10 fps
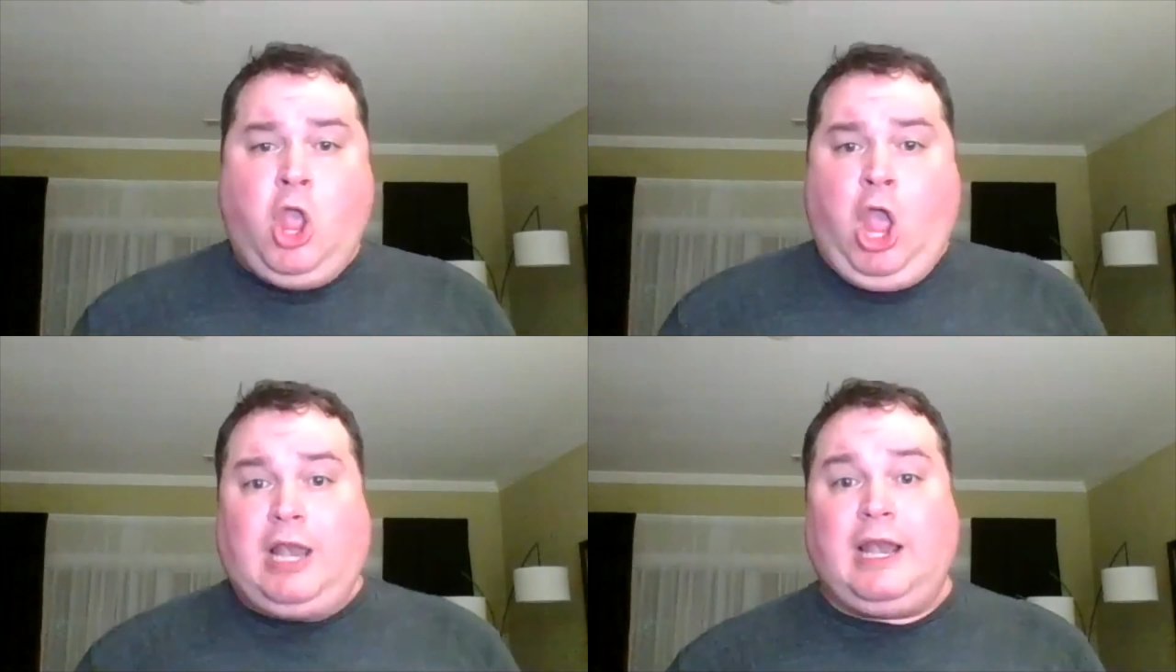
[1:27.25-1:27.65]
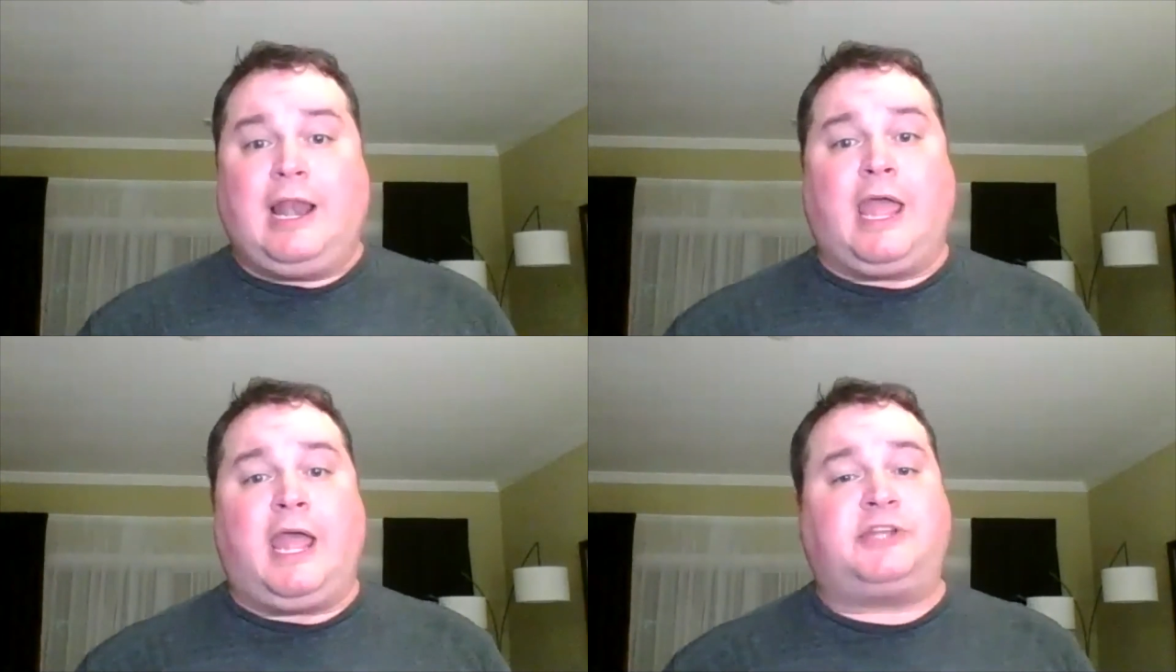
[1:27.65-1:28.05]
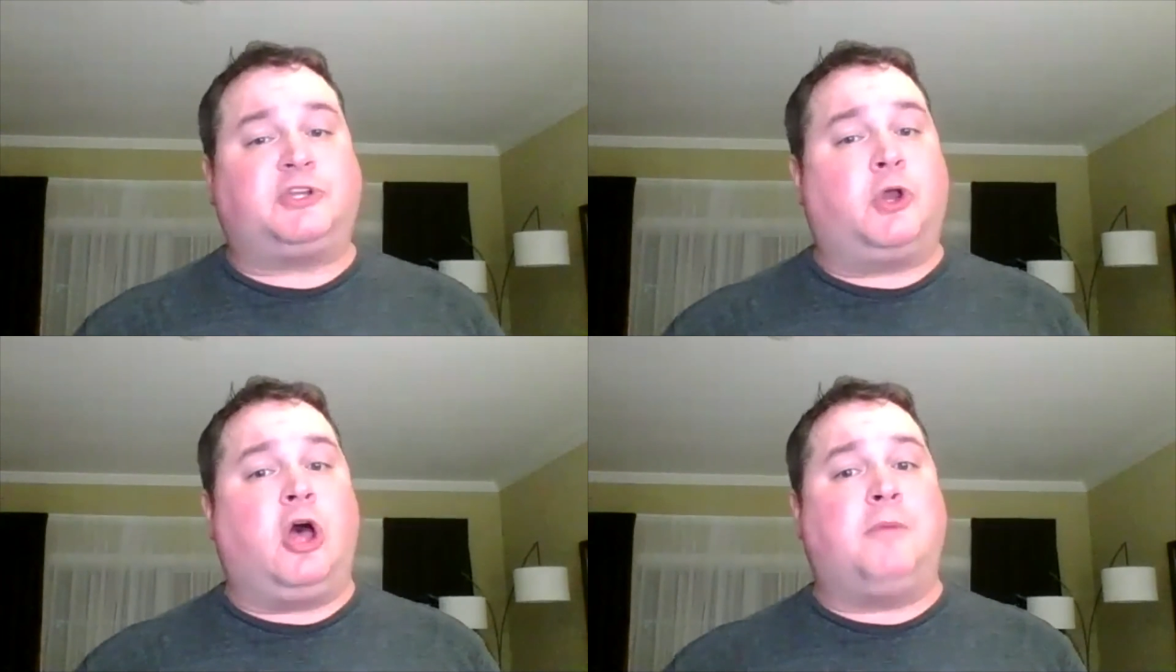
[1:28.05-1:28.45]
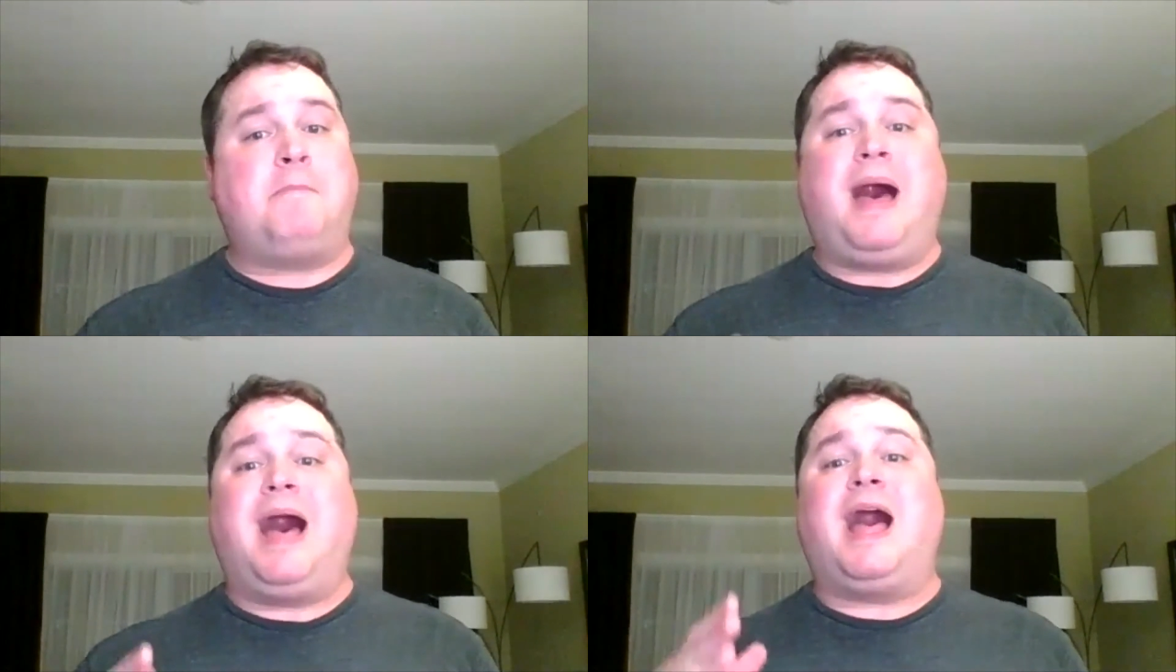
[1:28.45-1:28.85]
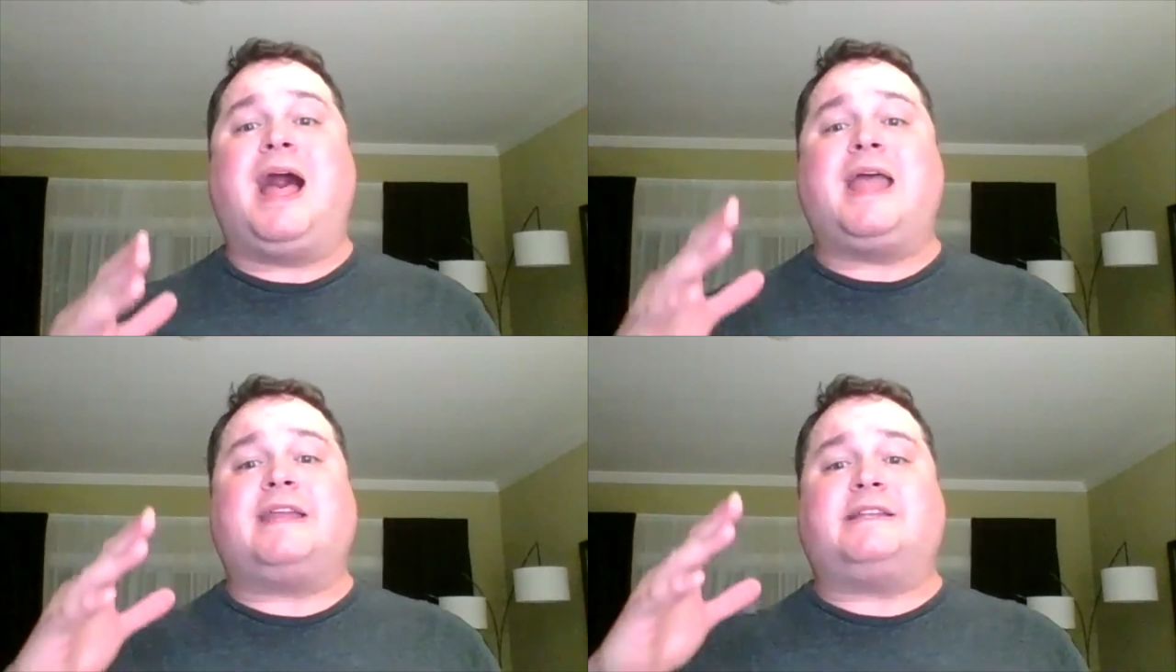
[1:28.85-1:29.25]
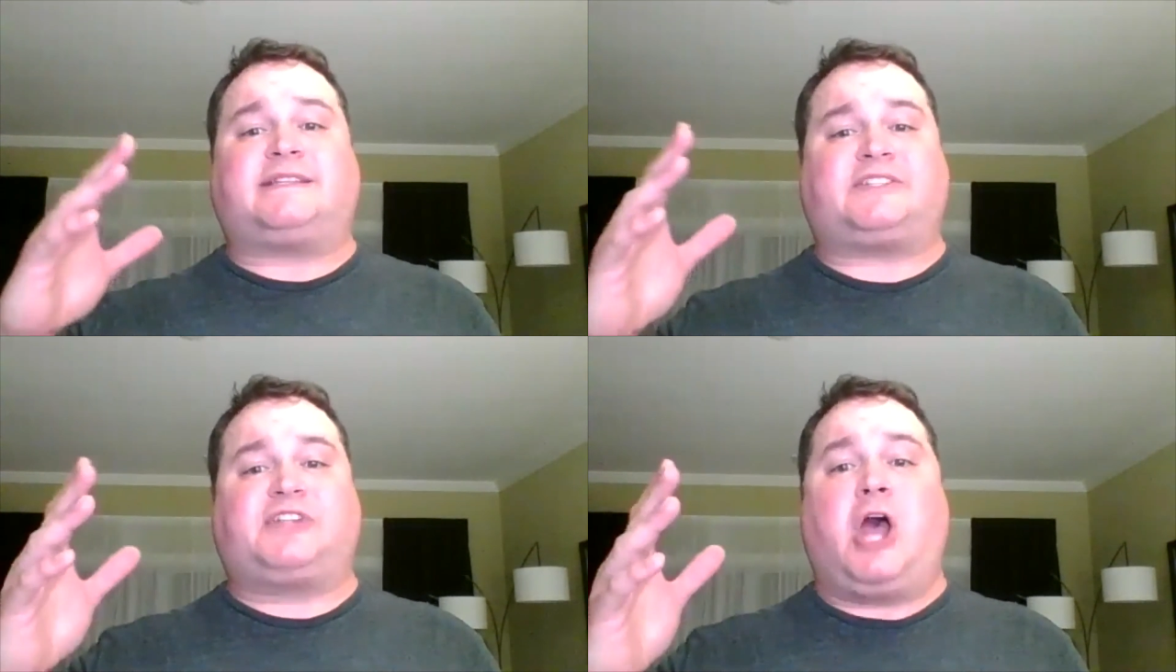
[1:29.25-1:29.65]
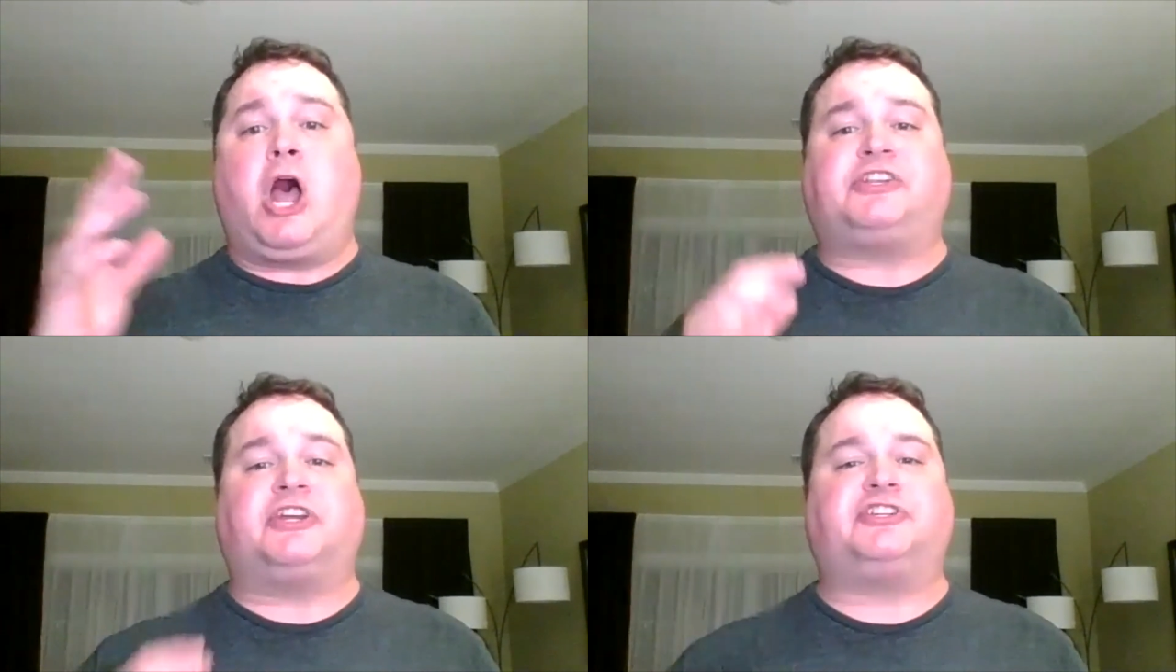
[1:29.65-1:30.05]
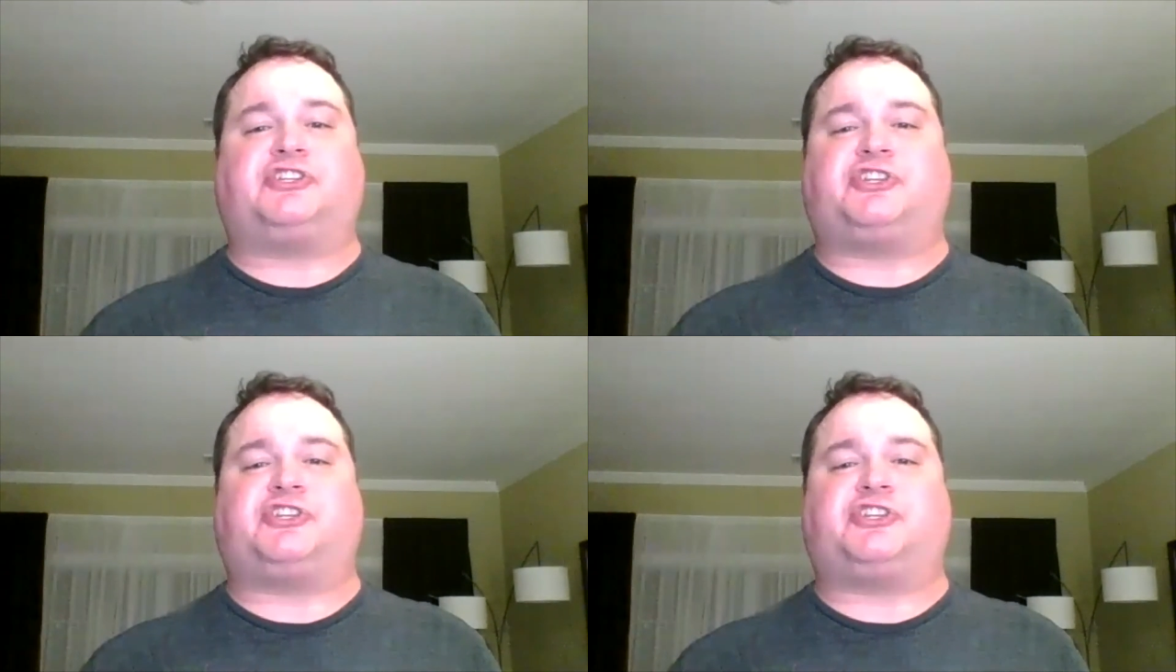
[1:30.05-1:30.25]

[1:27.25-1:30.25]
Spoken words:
Let your mind start a